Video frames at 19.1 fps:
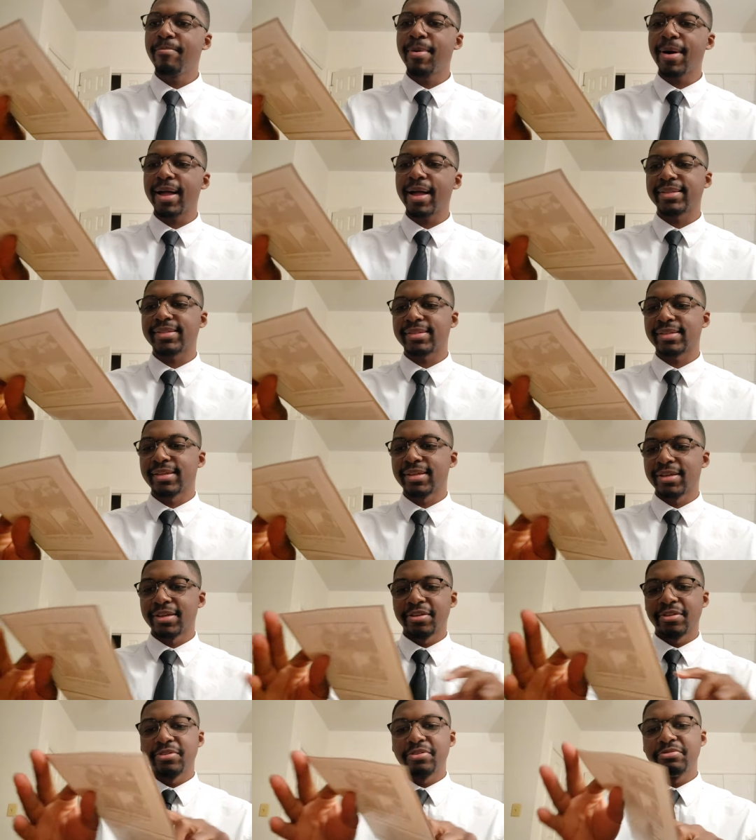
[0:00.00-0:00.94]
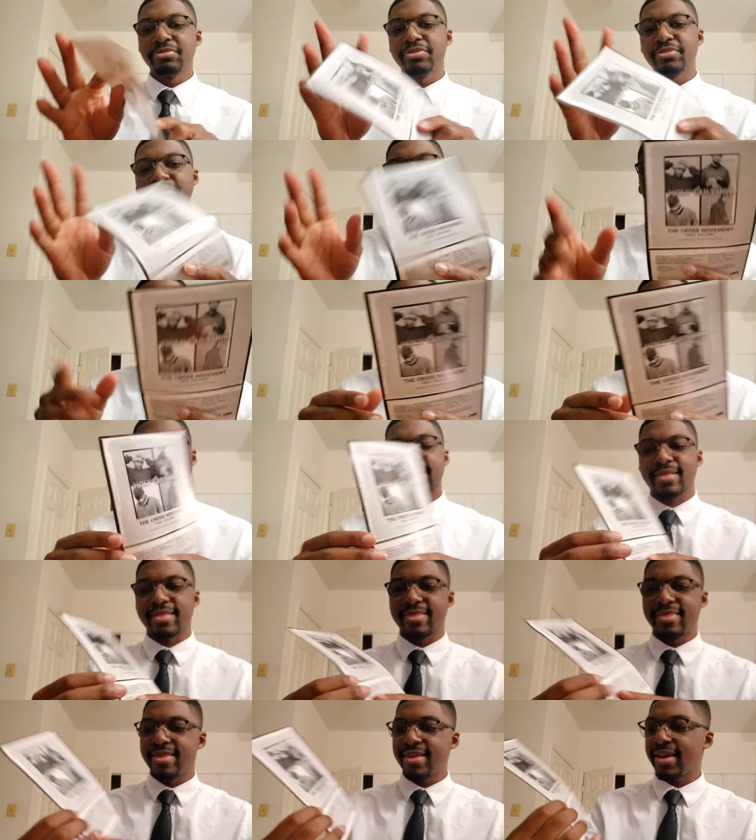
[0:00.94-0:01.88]
but you do get
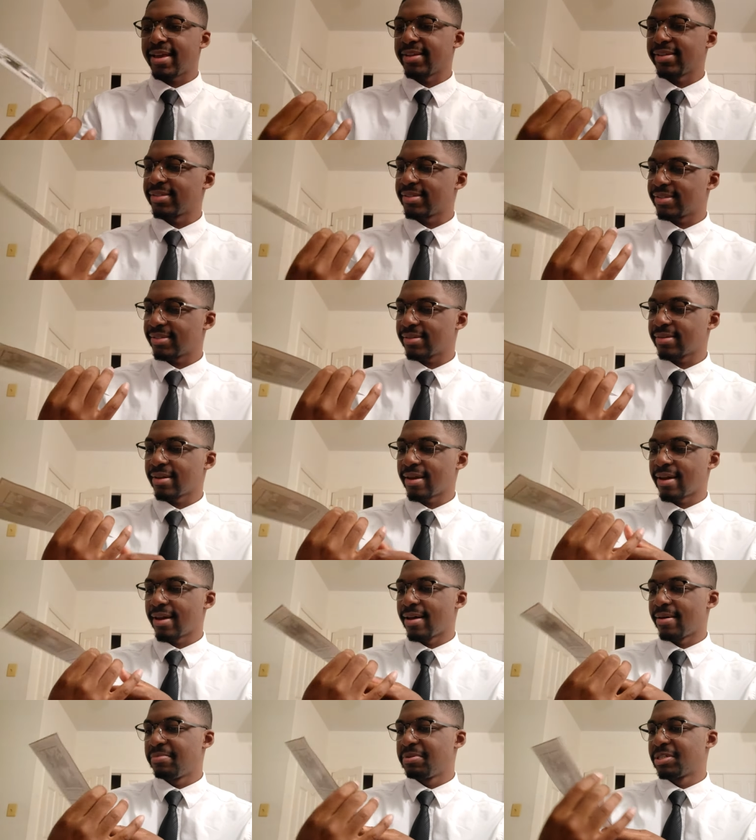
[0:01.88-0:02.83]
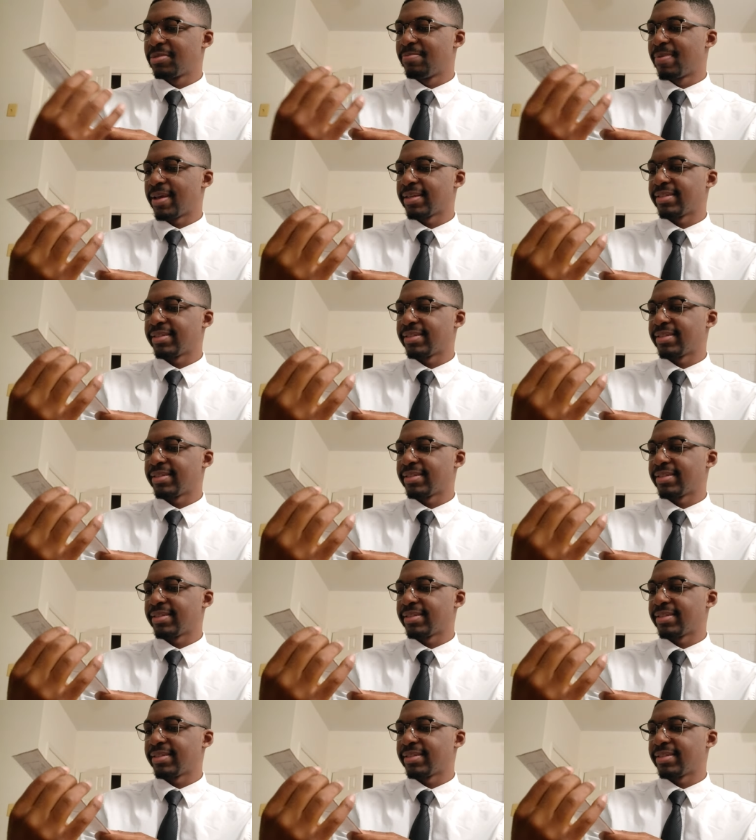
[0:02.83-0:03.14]
this, uh, which